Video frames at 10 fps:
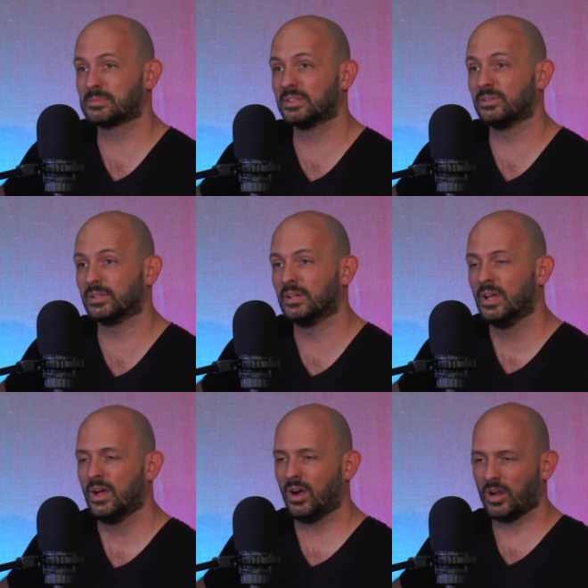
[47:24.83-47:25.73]
Absolutely.
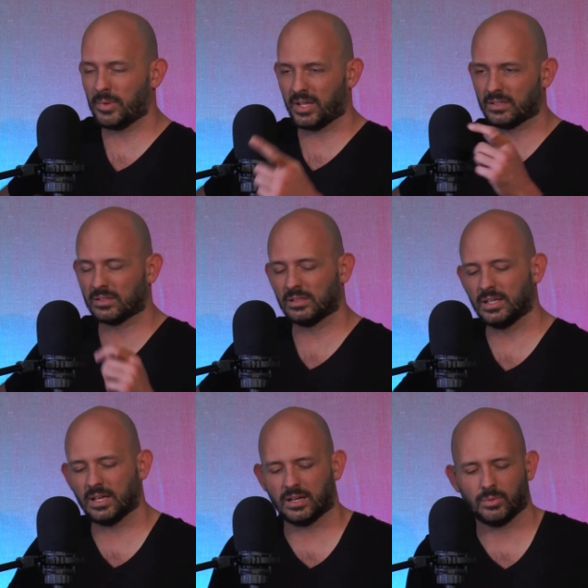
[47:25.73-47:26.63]
All right, man.
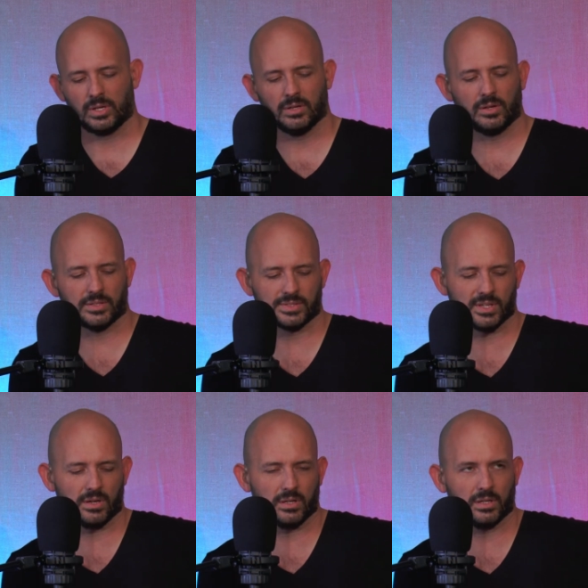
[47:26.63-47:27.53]
Leon, I want to hear another
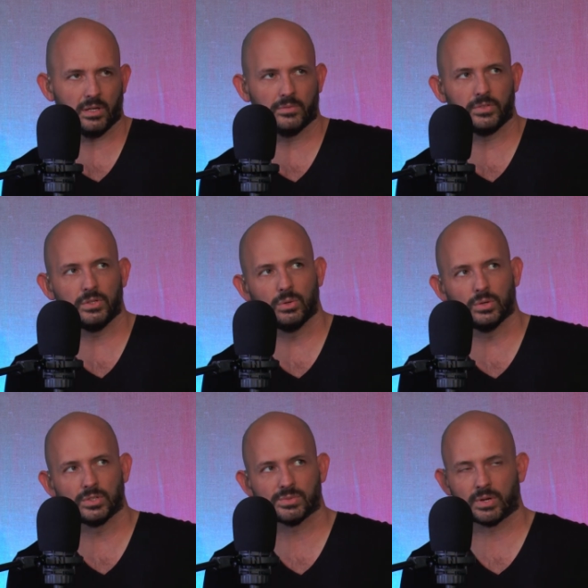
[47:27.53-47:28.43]
song of
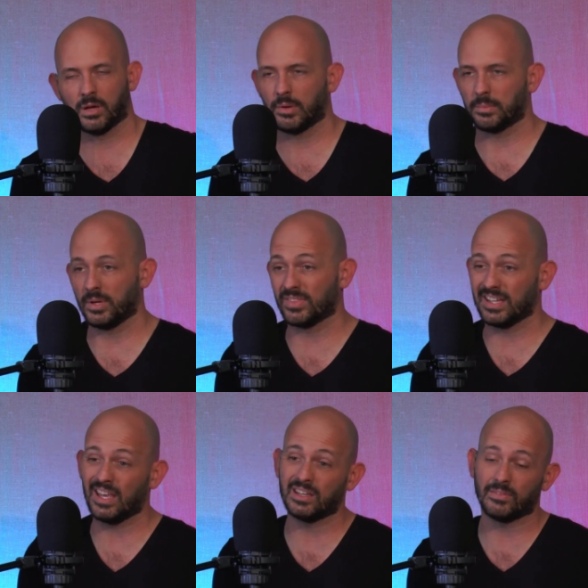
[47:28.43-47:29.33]
yours. We're coming up near
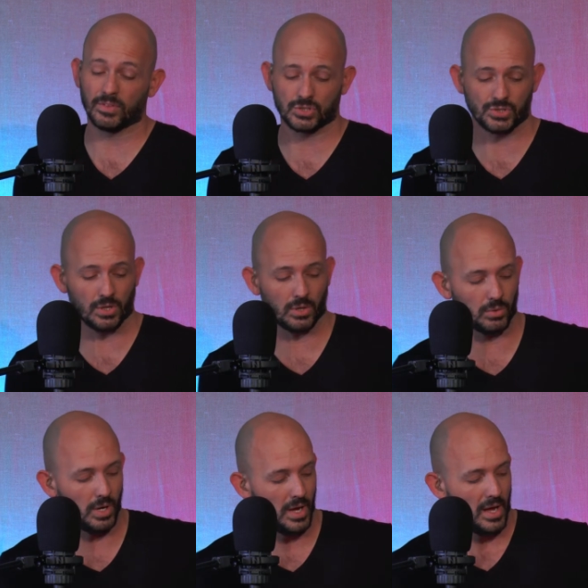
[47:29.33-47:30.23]
the end of the
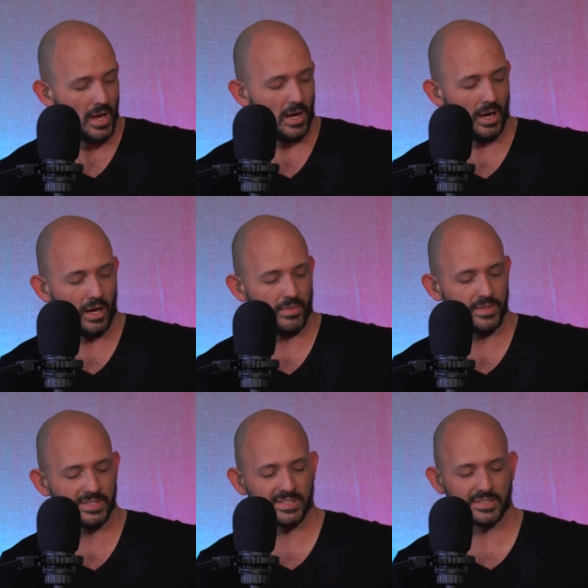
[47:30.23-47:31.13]
show.
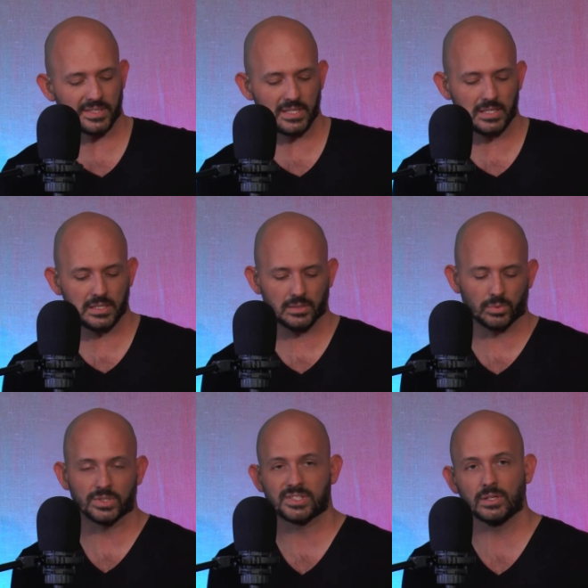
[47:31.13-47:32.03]

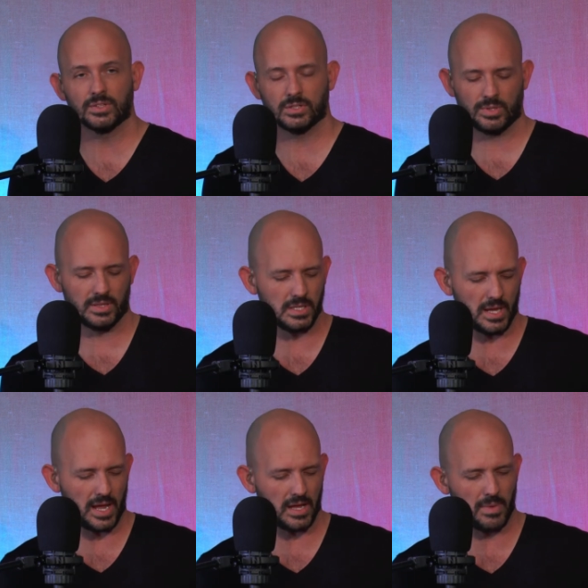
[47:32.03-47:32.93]
We're still doing
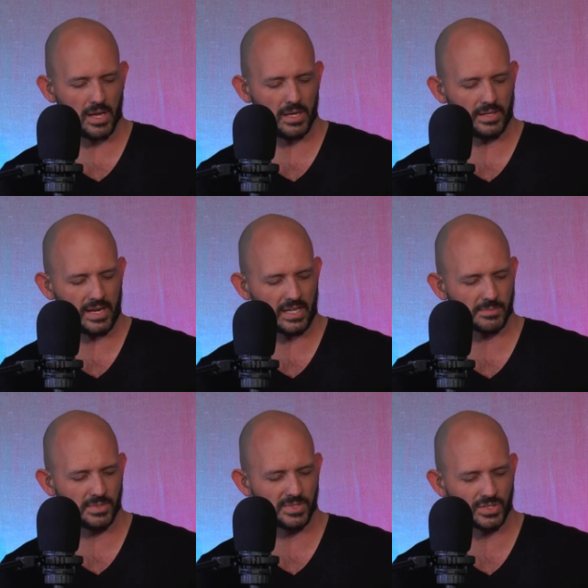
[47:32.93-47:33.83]
the AMA, the Ask
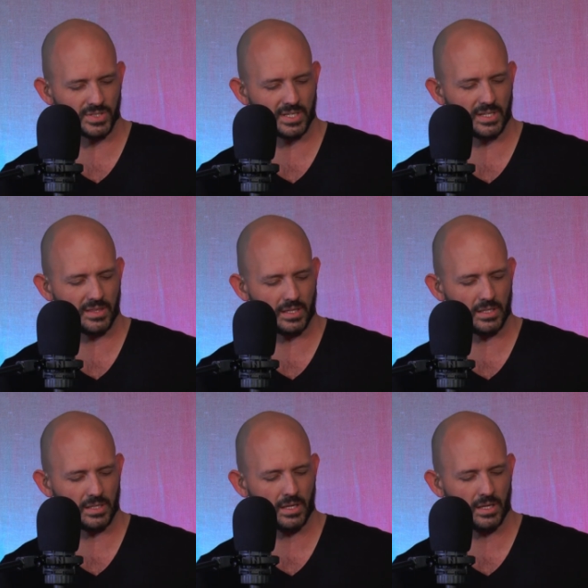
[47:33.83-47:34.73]
Musicians
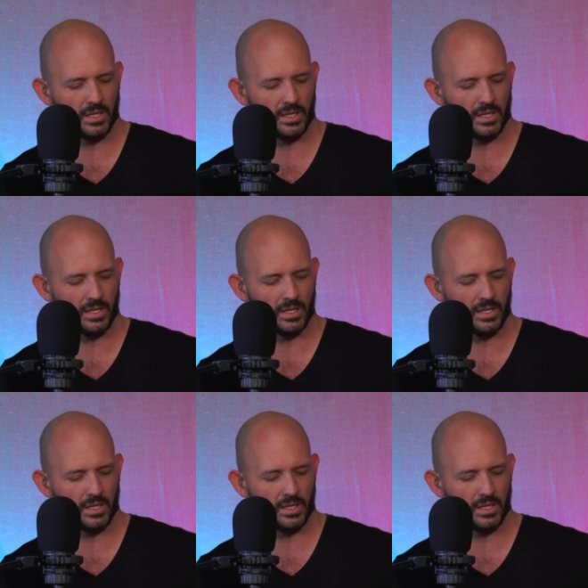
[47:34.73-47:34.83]
Anything